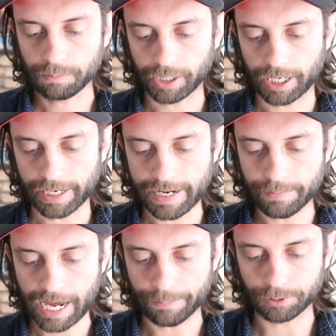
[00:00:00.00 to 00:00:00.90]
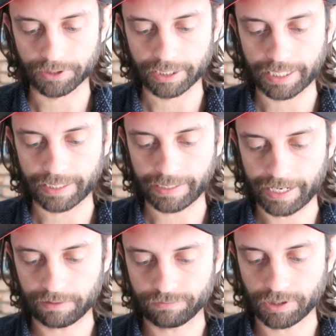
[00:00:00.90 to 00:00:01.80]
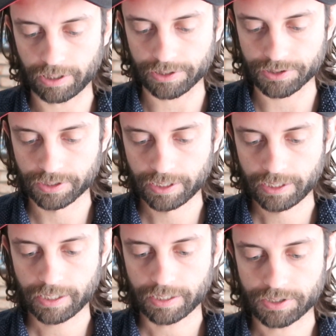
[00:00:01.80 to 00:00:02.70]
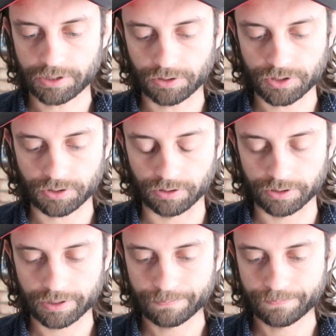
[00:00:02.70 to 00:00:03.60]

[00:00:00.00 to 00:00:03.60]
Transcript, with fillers: But I am happy with it, and it had flaws, still sold.